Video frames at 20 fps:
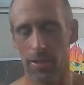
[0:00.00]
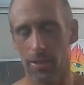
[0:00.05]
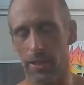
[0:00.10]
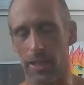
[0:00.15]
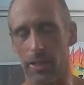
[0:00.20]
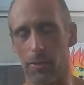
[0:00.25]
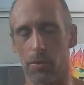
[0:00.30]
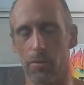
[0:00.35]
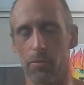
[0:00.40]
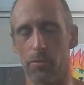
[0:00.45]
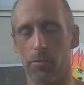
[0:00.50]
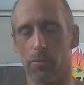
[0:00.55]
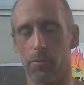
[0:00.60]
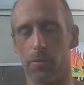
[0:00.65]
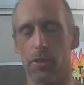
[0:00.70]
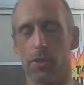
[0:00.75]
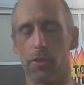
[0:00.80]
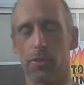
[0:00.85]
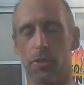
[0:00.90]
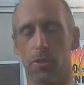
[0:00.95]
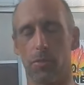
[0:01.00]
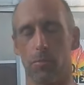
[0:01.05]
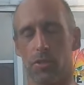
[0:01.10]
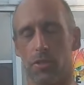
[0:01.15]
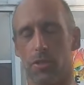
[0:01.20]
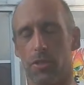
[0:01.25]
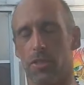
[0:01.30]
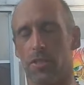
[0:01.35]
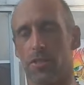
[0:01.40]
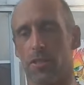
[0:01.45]
Like when, when YouTube
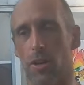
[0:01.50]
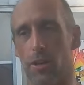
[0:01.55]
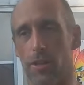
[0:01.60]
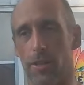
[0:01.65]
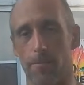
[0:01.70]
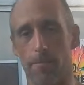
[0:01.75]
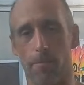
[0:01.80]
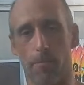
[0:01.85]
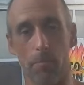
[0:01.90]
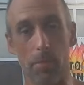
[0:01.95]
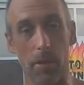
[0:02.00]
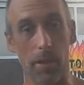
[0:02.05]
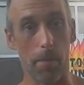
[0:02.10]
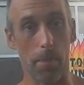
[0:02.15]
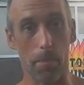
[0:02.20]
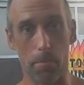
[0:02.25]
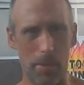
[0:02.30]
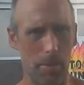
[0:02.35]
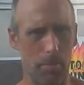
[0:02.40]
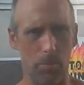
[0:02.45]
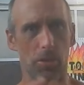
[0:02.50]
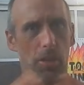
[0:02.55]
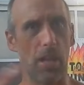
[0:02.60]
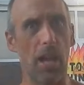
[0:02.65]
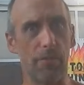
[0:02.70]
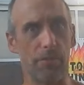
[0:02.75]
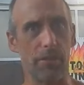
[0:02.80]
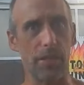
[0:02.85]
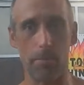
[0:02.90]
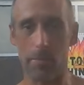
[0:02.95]
was just starting. But people
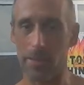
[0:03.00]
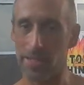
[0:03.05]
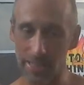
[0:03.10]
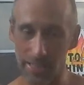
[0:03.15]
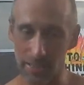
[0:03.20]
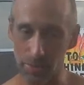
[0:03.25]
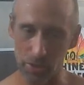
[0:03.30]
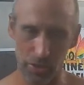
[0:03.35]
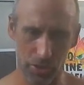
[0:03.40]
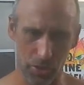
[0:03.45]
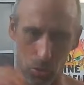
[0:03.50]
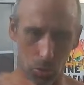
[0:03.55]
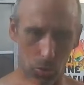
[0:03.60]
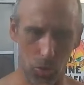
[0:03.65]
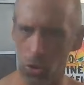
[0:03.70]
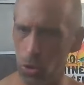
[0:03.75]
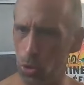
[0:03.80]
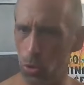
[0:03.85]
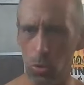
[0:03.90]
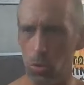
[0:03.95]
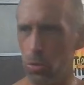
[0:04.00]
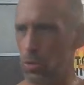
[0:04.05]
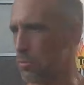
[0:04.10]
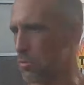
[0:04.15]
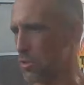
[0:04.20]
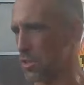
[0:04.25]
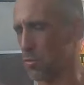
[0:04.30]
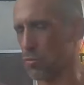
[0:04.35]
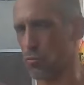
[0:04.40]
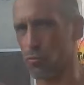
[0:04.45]
loved it because it was so cool, it
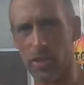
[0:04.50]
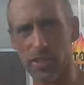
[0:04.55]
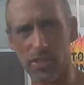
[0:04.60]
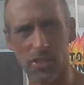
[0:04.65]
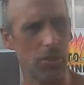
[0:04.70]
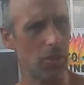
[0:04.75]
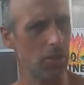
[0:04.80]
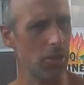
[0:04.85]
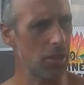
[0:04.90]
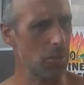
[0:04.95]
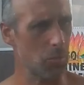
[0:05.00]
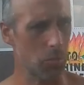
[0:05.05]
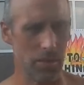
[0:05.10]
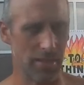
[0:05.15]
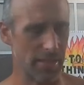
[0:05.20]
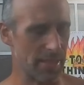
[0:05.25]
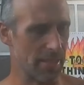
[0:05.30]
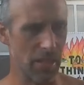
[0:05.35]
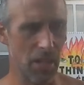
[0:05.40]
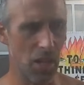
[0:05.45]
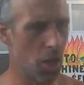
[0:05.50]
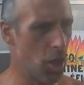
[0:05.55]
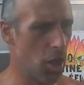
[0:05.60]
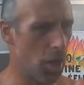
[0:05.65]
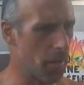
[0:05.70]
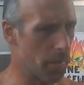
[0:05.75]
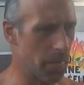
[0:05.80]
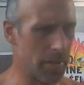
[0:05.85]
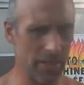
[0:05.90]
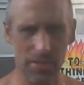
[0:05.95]
was original, it was this,
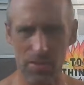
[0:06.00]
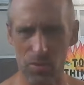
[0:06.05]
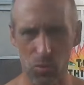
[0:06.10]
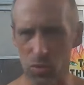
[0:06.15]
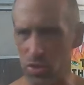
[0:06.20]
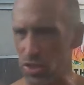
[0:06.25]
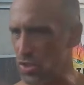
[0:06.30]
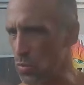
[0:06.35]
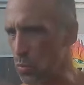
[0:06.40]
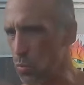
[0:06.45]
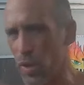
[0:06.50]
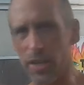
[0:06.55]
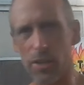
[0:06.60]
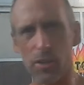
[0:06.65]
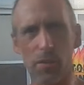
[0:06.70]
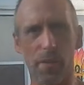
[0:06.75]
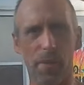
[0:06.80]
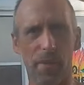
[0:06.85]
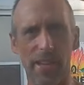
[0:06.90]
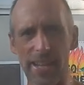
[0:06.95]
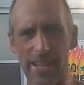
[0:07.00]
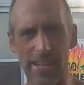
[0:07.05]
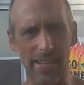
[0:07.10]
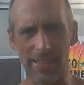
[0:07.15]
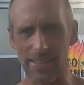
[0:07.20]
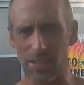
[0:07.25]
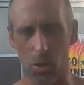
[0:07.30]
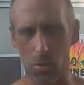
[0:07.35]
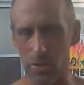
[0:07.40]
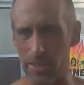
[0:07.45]
this, this weird
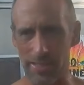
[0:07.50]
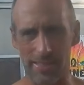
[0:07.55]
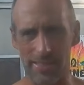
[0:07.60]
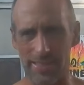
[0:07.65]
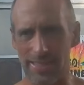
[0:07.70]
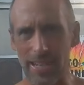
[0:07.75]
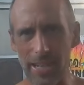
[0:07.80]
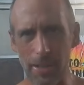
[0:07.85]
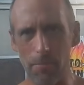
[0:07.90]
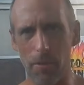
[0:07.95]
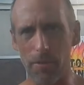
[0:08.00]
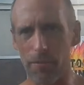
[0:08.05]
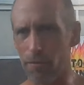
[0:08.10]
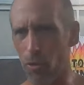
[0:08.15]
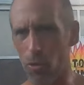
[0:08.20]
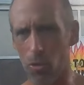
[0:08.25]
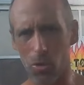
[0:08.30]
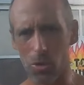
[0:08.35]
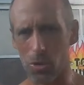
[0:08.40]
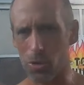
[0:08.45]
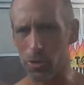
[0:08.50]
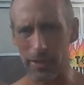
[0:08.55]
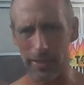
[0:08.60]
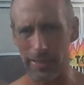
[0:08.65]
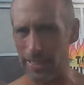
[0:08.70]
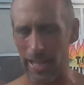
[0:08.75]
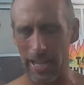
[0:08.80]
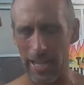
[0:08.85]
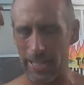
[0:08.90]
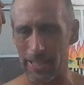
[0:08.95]
thing no one had seen before,
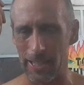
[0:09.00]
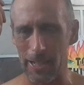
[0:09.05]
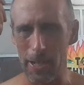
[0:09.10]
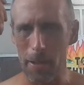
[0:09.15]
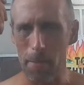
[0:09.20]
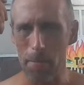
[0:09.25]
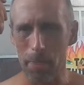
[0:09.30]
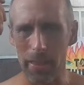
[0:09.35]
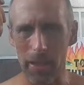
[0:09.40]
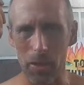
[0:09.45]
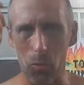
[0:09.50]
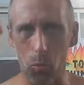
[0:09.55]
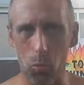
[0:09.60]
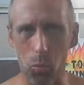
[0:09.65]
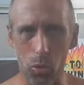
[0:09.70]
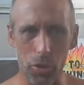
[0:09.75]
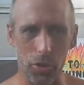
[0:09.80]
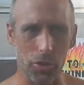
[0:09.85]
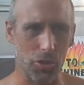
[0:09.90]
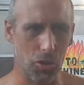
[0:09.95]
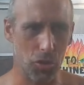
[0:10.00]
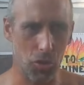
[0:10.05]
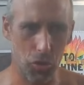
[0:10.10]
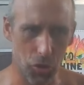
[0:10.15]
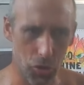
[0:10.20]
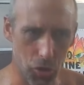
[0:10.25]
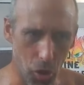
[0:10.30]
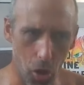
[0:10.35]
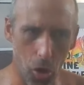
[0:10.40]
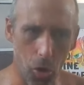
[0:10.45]
and like, it worked
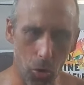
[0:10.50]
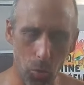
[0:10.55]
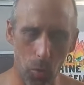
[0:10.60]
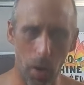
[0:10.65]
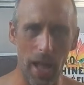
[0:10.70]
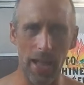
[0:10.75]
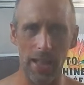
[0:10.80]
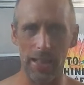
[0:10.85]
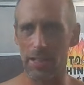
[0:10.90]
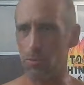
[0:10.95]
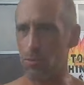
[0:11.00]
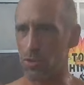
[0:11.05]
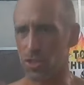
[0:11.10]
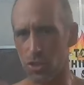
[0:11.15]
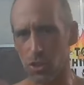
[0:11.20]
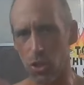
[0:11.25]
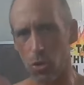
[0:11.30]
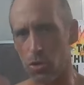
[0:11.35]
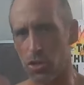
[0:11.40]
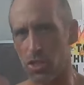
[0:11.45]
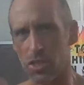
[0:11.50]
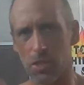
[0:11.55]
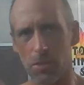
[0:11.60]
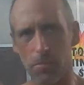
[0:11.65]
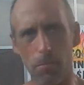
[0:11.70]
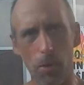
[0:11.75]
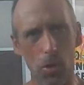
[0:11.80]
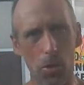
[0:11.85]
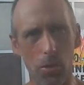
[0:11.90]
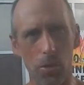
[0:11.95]
so well. It was so
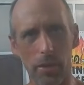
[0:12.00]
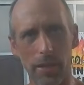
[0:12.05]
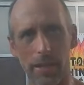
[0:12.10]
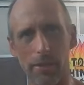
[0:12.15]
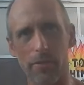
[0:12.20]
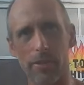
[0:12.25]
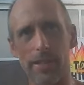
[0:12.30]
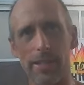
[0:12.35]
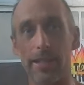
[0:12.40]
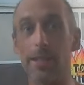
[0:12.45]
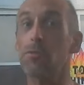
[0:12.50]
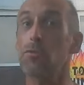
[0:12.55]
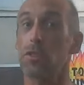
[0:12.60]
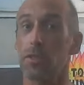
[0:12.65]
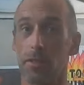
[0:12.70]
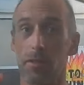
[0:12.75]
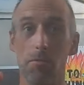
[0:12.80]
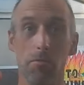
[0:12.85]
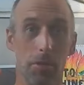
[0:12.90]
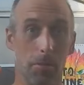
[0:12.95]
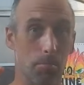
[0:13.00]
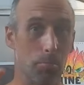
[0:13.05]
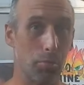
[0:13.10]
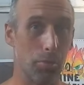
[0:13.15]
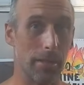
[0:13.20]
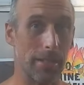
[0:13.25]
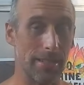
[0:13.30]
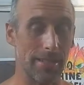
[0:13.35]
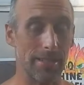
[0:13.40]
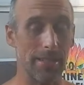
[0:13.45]
smooth and everything. It was, it was
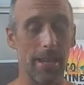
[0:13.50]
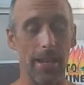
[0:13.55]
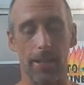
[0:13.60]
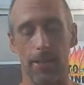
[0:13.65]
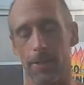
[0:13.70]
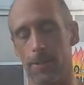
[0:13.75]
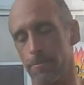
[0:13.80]
pretty slick.